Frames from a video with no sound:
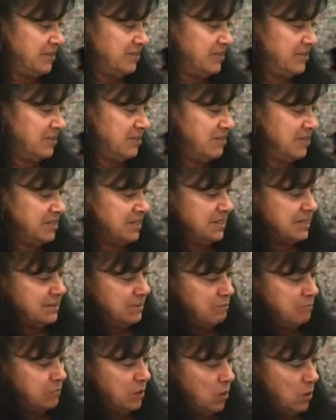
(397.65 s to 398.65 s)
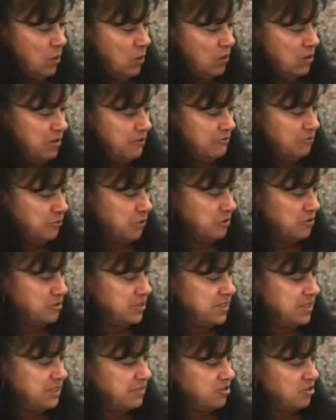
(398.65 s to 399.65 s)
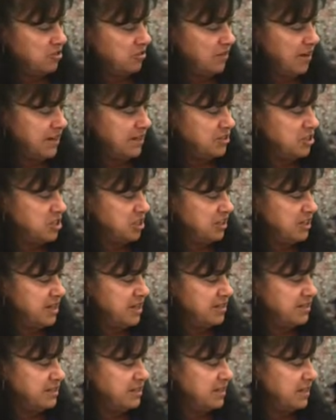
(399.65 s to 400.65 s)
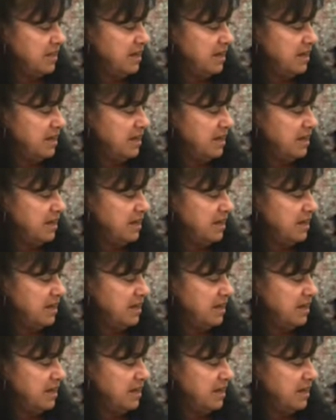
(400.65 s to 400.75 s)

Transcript: So this is a bowl of roasted tarantulas.